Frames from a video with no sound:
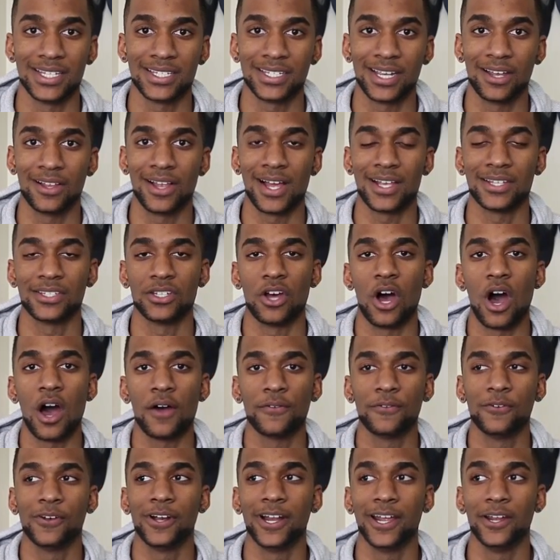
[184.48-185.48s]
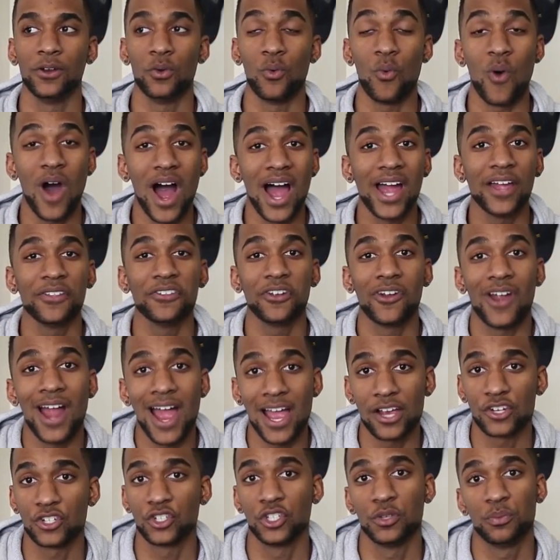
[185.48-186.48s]
this scale has to offer and why they're
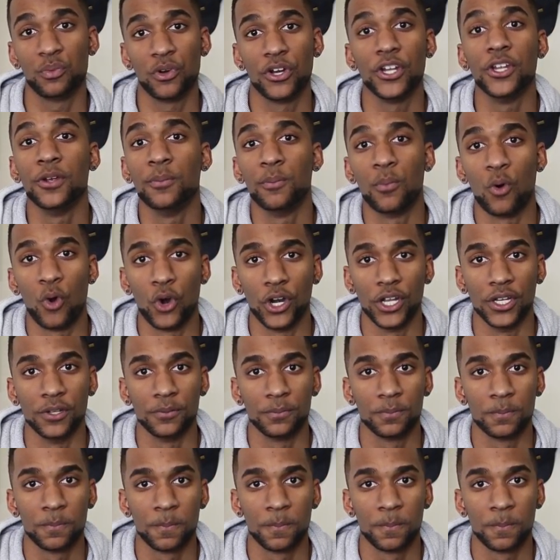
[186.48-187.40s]
actually pretty important.